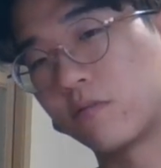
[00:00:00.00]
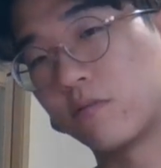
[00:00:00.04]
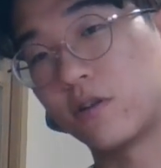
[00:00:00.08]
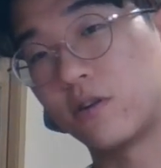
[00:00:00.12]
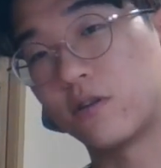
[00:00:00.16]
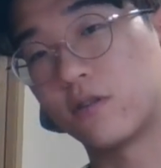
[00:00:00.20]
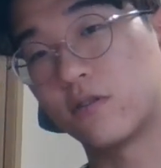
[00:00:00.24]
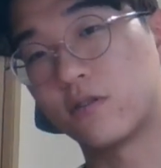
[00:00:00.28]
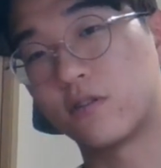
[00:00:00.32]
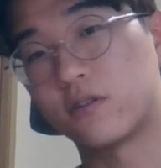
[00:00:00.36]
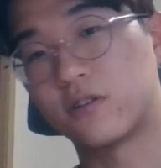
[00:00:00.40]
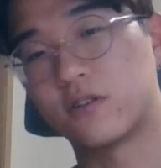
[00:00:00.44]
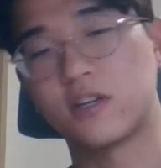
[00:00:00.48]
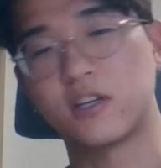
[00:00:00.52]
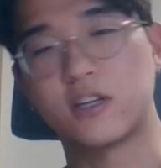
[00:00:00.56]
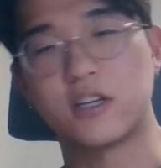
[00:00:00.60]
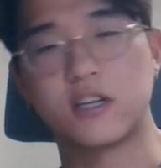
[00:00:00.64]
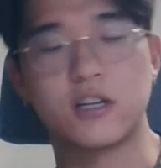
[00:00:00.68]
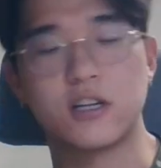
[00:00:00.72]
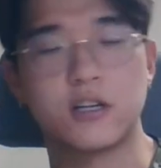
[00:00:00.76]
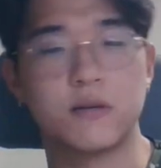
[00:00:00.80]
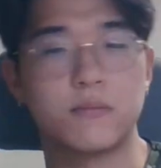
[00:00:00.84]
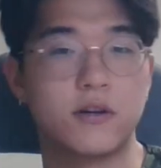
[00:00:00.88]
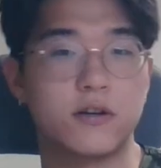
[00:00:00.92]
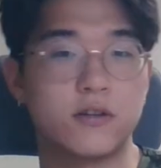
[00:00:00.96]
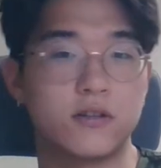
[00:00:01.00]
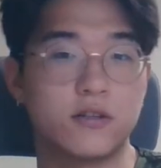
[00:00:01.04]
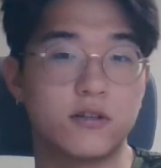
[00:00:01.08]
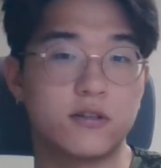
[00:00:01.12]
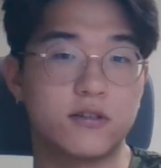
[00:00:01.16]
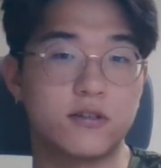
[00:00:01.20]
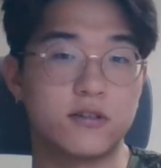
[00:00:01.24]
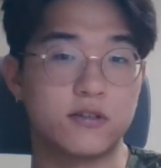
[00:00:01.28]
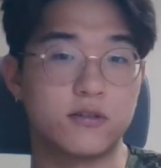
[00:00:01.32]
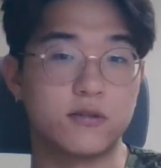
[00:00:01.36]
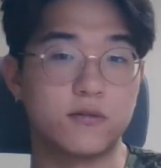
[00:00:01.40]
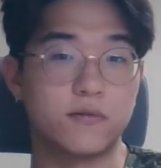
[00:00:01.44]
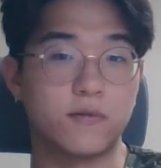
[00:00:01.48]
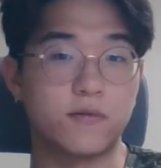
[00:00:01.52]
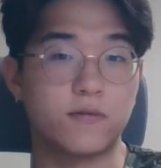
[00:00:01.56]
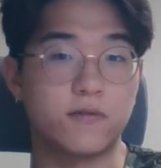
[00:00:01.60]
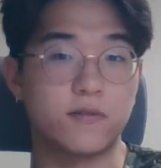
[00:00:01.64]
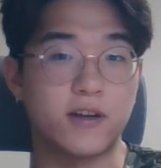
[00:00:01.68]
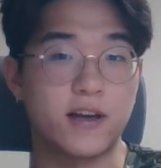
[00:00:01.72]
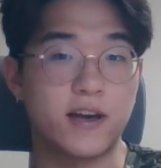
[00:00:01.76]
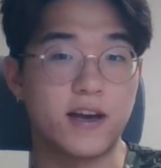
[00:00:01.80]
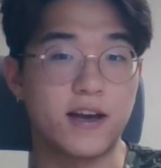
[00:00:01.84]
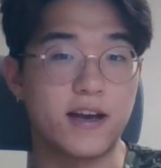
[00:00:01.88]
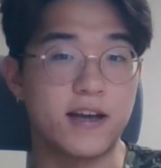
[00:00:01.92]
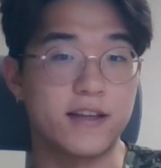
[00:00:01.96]
we are thinking about just
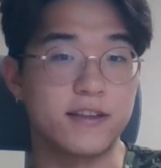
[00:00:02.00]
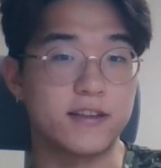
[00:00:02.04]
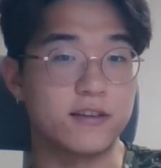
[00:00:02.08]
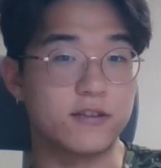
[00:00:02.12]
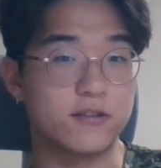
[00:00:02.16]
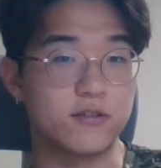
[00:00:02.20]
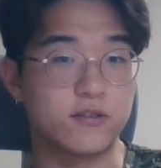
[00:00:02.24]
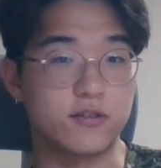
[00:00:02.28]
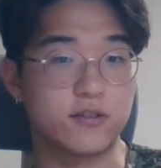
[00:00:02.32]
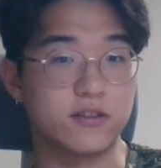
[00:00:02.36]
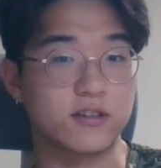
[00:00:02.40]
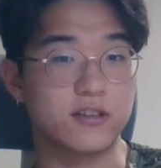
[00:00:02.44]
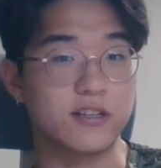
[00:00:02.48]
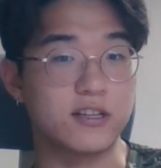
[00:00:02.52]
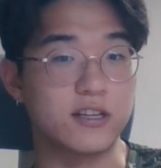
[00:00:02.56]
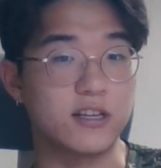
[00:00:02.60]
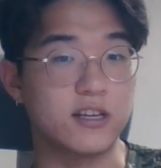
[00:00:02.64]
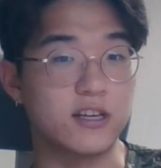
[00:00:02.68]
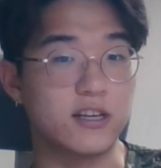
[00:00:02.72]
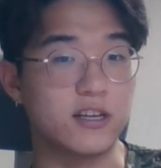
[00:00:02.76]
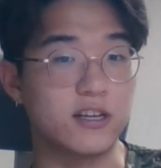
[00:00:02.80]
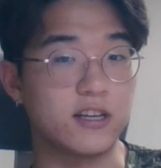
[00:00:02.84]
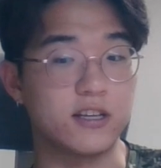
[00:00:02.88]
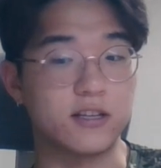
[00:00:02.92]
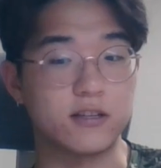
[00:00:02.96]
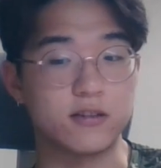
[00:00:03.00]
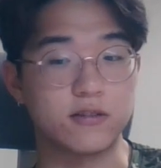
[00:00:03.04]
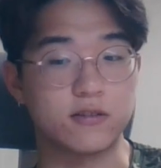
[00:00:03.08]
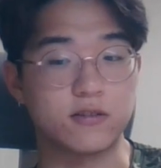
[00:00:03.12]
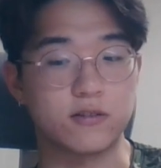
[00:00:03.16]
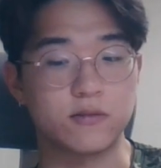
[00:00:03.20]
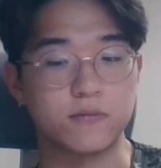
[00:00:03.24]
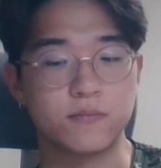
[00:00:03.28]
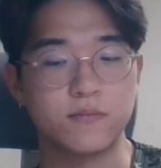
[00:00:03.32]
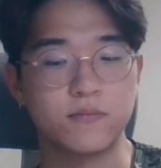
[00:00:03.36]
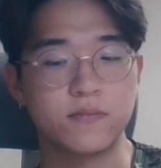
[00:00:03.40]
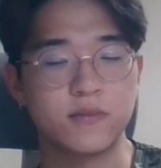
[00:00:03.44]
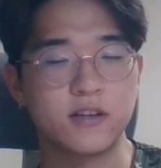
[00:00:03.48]
flat and just clean, just